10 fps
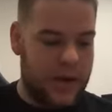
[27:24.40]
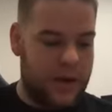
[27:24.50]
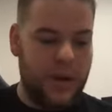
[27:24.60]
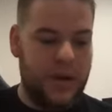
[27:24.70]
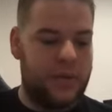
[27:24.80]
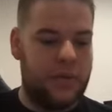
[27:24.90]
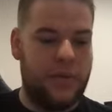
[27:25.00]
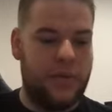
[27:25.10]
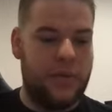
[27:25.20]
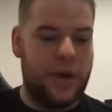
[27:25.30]
But
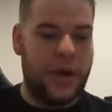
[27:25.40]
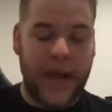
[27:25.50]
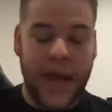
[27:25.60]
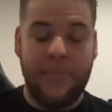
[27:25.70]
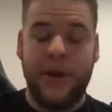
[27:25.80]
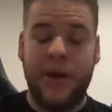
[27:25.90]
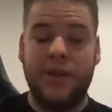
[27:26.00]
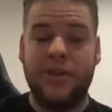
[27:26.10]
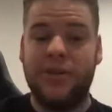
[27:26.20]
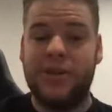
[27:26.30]
I came there and I
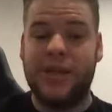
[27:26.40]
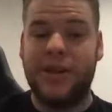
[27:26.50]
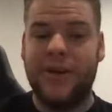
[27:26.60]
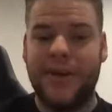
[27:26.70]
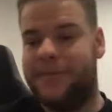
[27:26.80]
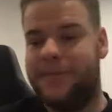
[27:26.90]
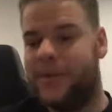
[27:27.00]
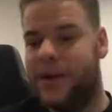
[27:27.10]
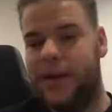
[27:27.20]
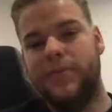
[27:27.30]
shot the 600.
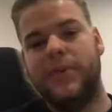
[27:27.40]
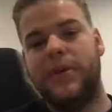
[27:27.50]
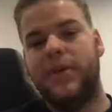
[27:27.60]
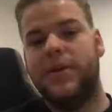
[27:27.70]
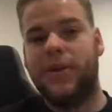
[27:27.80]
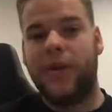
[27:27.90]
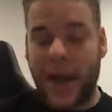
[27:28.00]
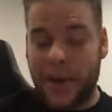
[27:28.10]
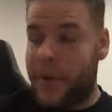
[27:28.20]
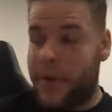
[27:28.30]
So I
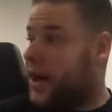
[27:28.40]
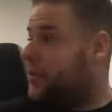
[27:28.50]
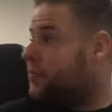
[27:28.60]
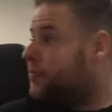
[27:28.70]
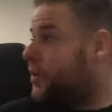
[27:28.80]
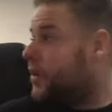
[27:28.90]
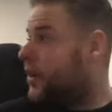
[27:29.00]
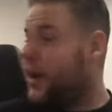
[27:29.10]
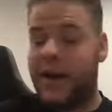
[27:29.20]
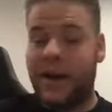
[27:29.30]
came back
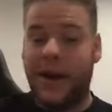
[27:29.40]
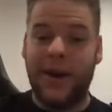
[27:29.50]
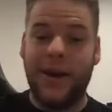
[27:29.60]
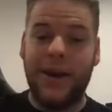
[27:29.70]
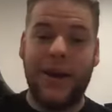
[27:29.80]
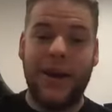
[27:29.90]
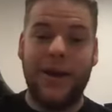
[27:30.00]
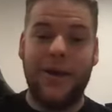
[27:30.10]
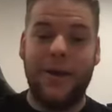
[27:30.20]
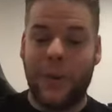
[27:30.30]
and
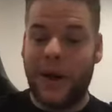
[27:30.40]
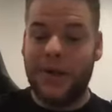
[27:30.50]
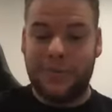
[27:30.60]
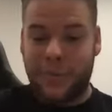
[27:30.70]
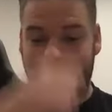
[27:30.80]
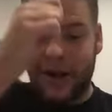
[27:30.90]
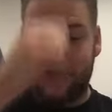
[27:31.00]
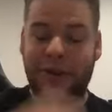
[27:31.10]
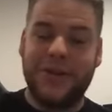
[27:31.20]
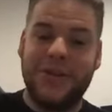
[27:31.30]
I welded my
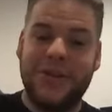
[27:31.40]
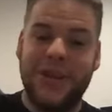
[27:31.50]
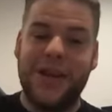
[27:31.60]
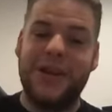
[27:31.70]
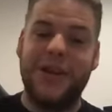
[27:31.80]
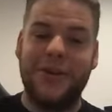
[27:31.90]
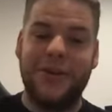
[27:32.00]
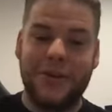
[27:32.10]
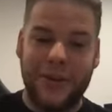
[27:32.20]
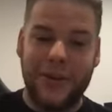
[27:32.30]
fletching jig
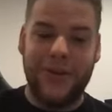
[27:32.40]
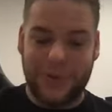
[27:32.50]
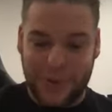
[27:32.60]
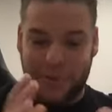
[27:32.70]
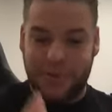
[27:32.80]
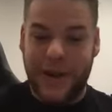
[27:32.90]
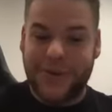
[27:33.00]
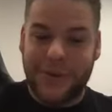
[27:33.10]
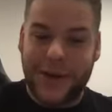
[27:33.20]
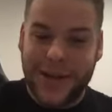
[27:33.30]
to the
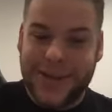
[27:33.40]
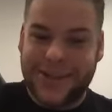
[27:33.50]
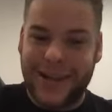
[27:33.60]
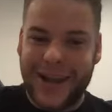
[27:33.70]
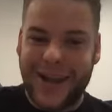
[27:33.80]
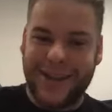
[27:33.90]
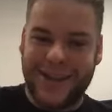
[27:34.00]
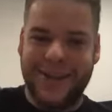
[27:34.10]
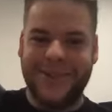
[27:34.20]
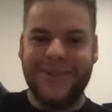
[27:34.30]
place where it is. Like
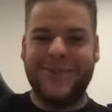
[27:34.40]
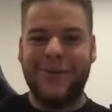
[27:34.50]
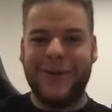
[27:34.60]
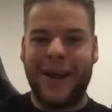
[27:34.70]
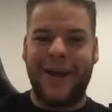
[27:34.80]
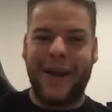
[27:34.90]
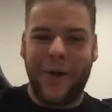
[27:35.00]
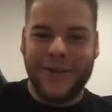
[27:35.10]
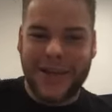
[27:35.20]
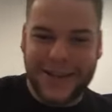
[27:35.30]
just so it had,
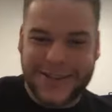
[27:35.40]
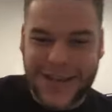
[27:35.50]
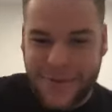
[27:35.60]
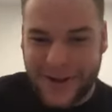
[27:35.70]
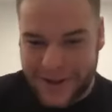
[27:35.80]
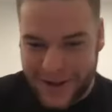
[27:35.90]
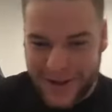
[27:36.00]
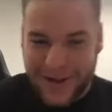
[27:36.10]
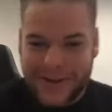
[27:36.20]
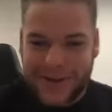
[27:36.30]
always had the same one.
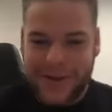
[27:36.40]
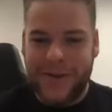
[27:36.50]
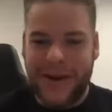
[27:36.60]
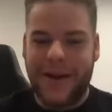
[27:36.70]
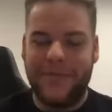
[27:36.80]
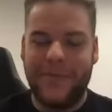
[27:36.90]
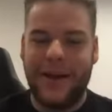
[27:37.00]
So and